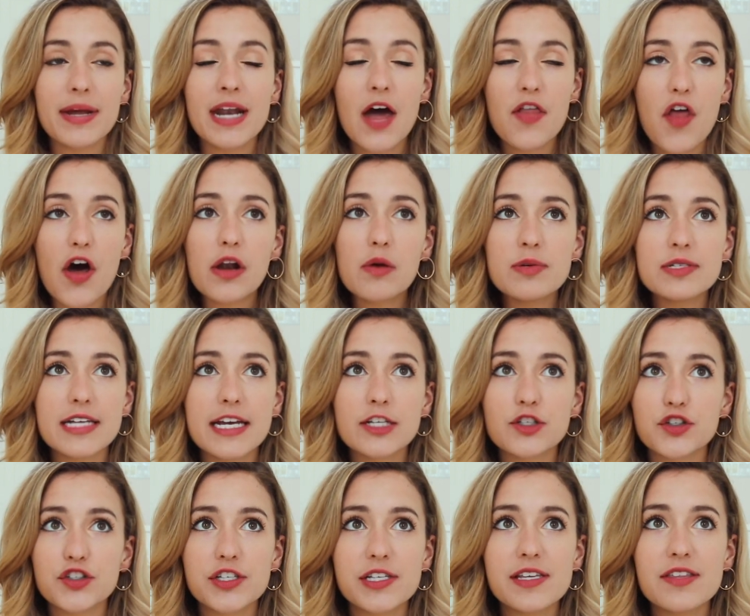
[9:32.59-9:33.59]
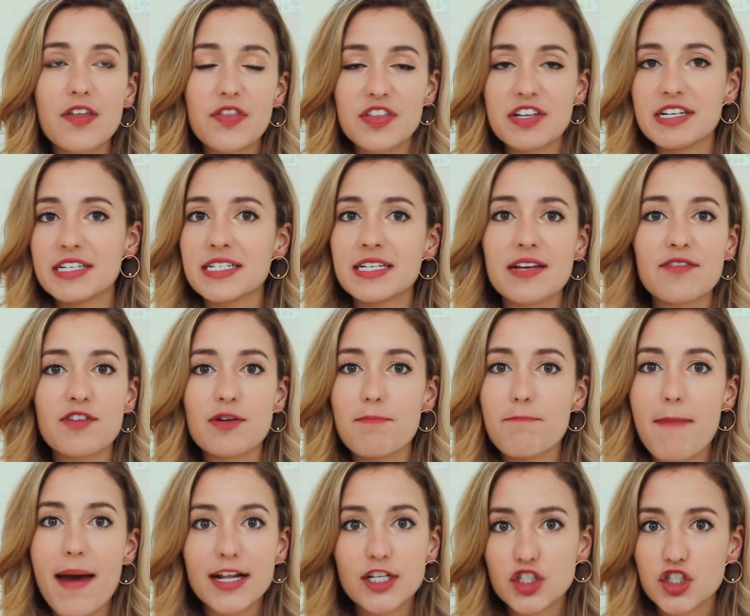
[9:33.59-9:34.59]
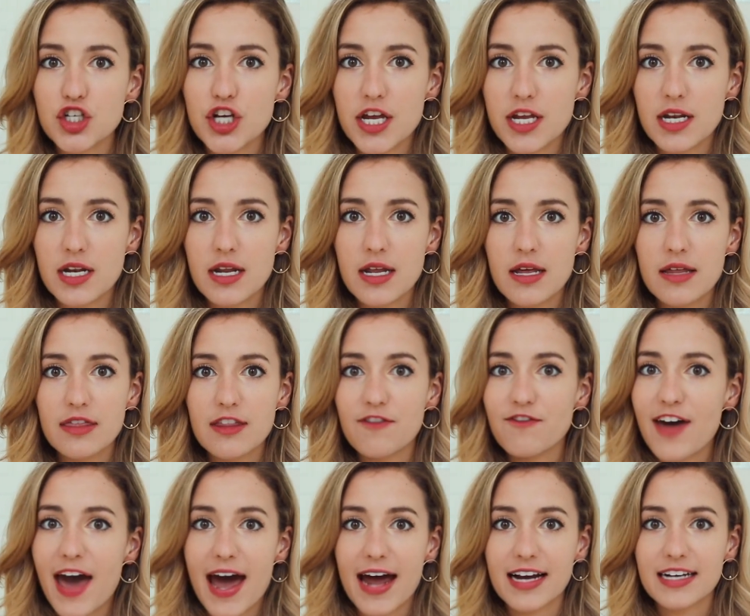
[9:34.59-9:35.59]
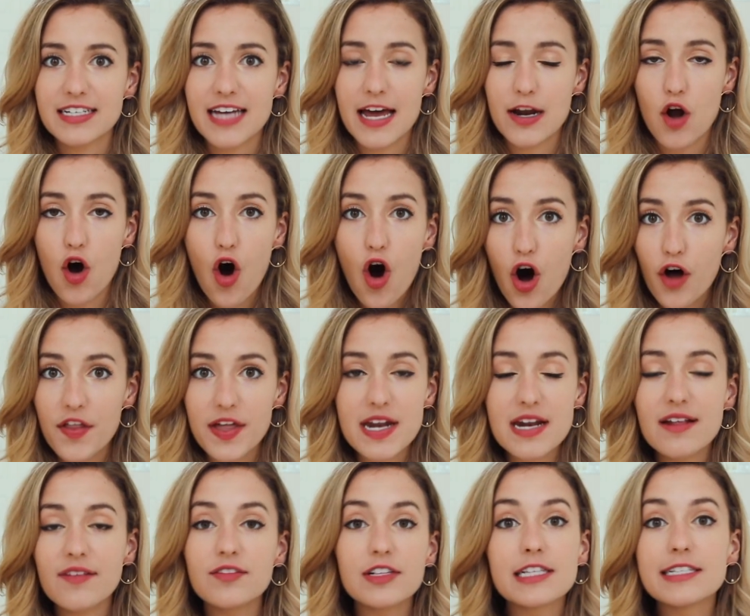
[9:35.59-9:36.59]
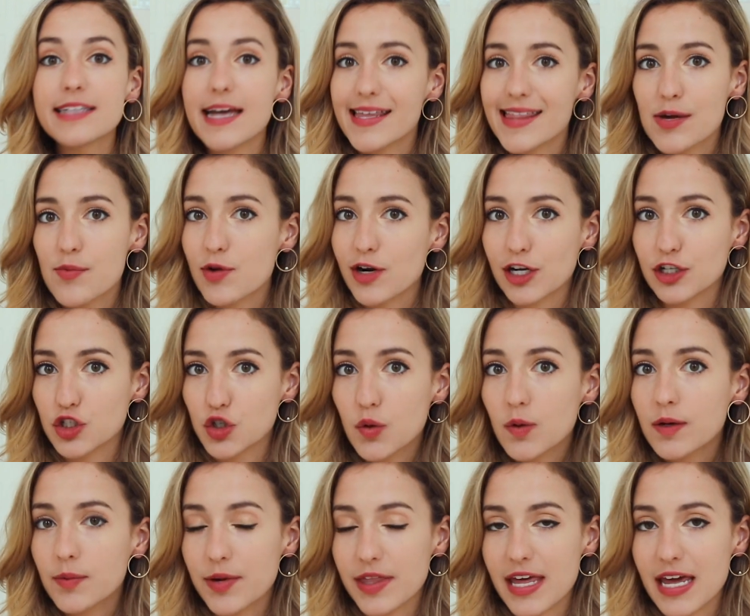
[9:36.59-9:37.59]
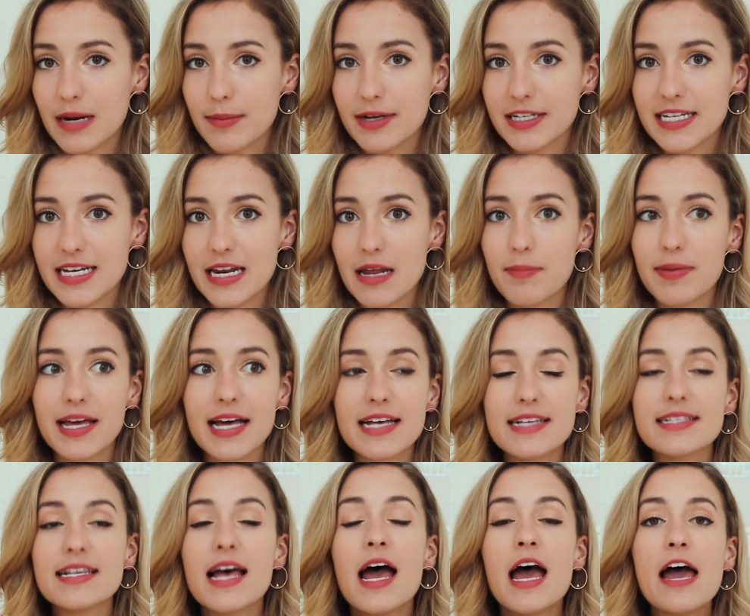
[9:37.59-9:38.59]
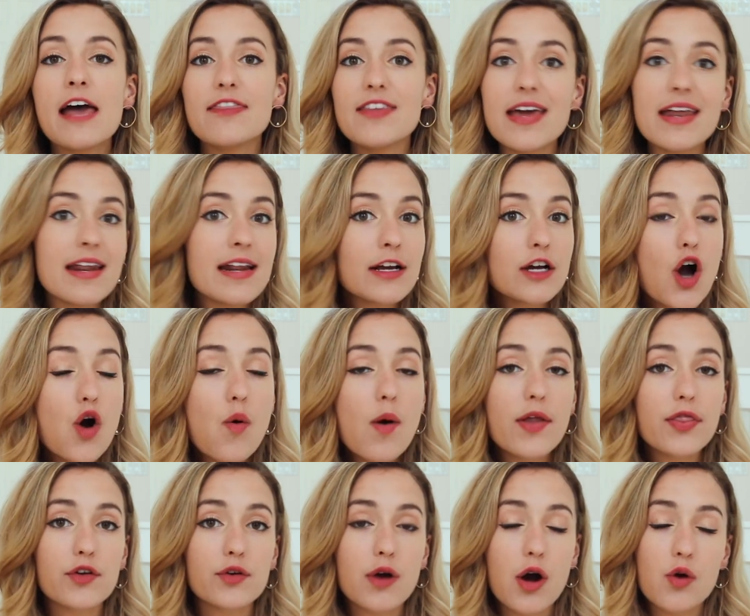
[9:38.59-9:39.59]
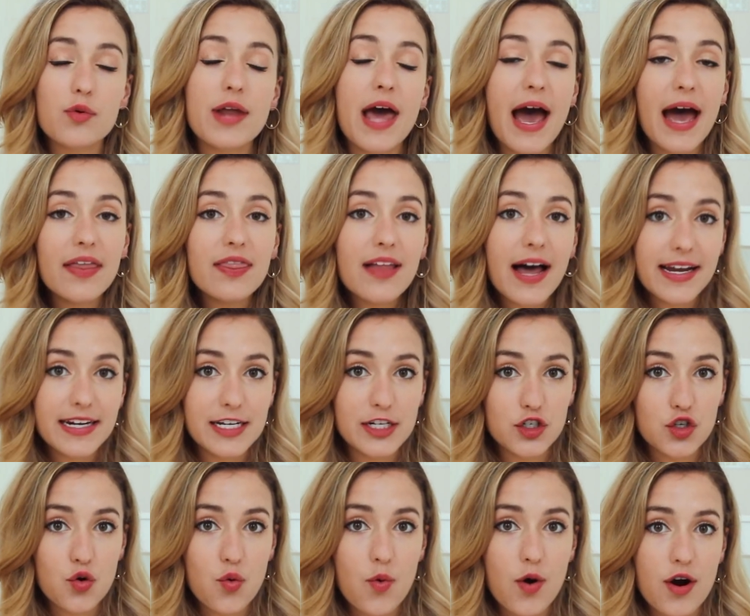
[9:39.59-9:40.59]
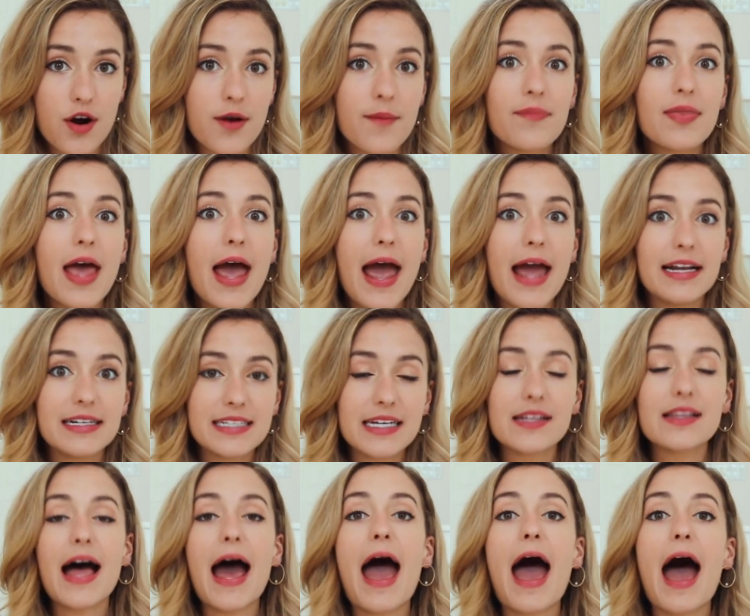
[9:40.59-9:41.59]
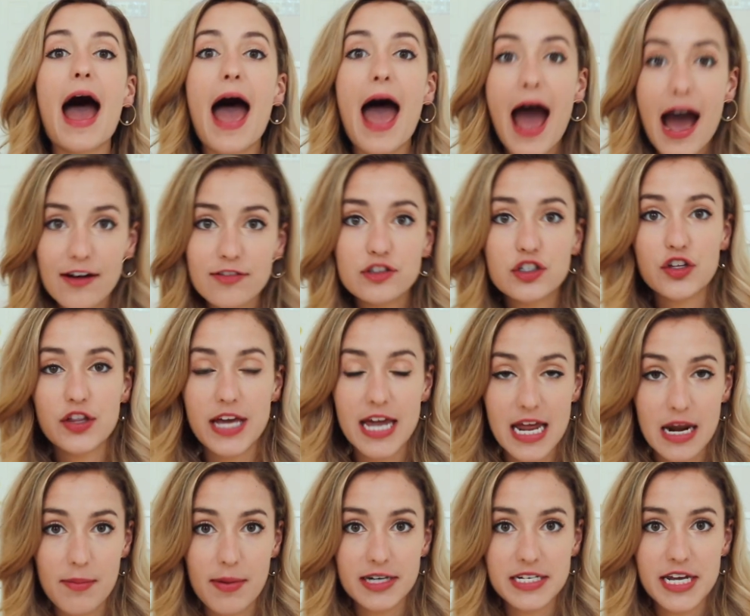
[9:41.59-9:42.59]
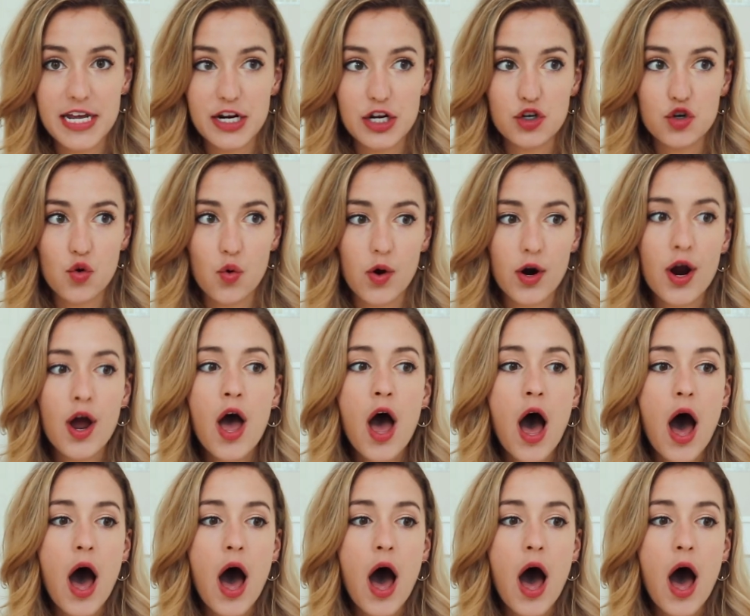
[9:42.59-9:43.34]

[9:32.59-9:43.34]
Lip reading: And I thought it was interesting that they didn't even mention the fact at all. They didn't even say they went on tour with Hannah Montana, because they didn't go on their own headlining tour until after the Hannah Montana tour.